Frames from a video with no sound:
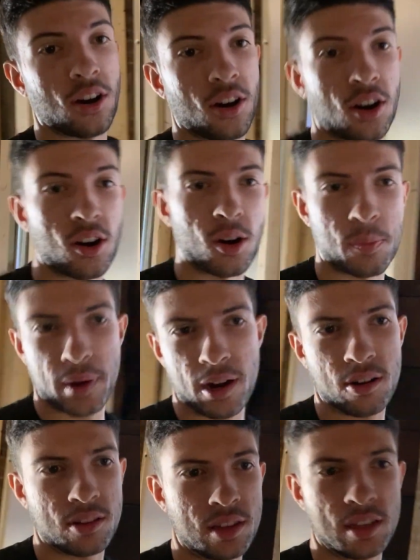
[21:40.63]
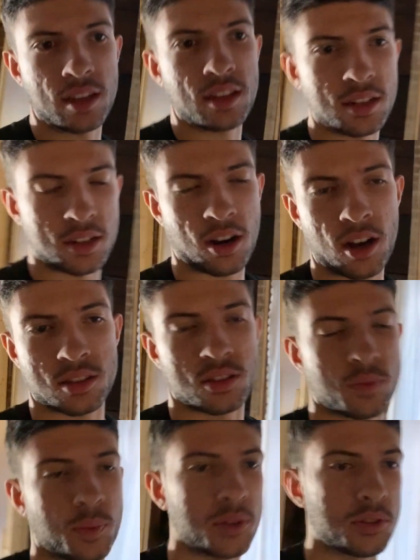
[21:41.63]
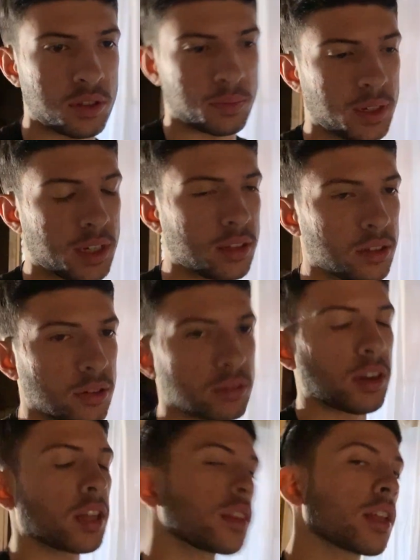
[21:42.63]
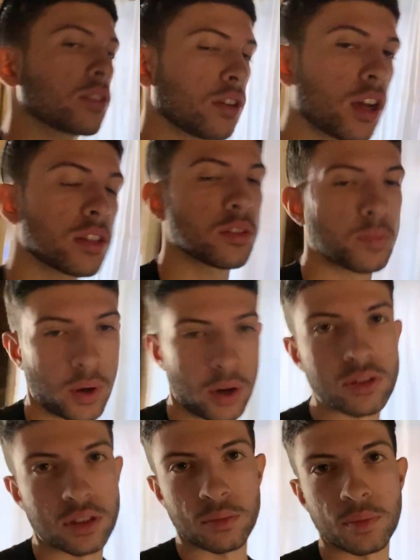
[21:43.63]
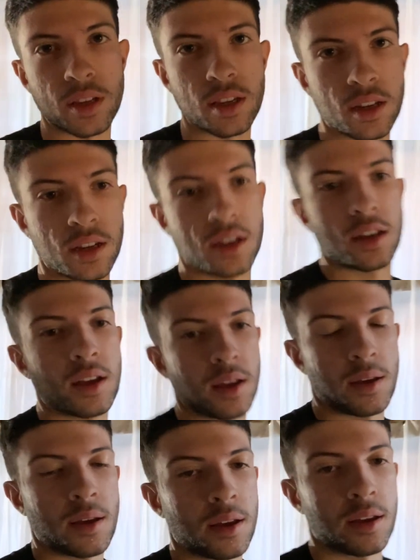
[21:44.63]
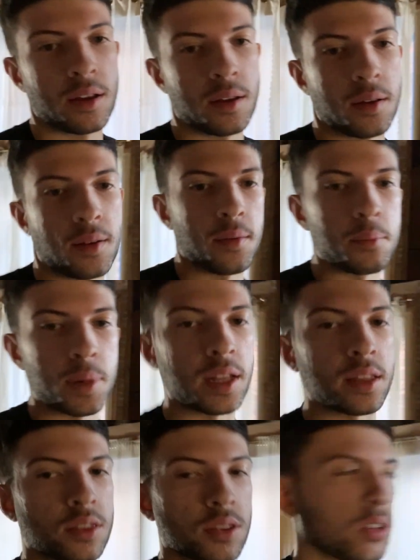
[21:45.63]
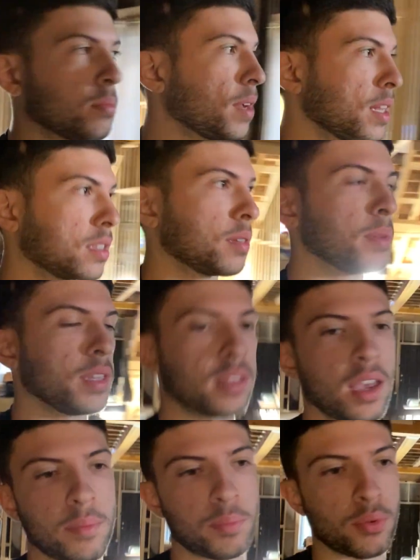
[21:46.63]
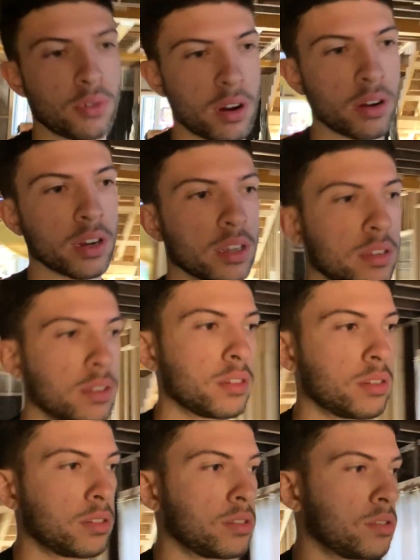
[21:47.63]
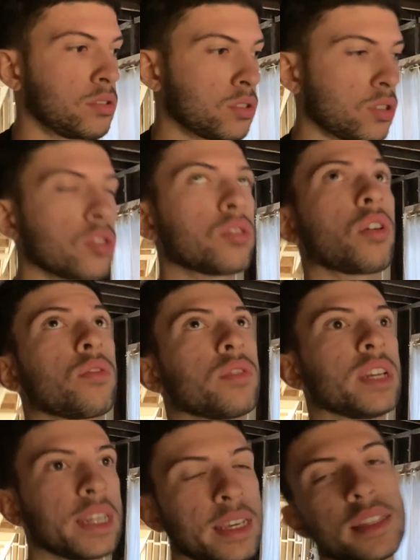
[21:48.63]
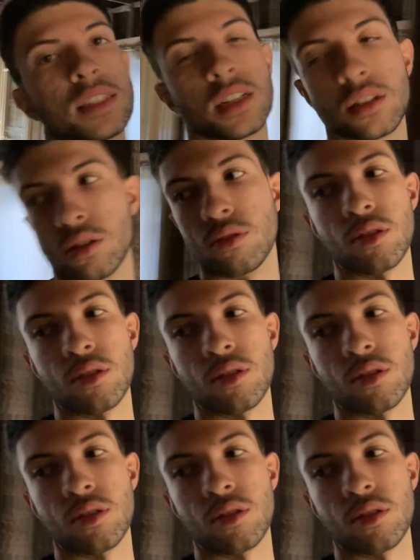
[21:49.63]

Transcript: are apparently not supposed to be glued. Not that they're not supposed to be, but they're meant to be temporary, so you don't need to glue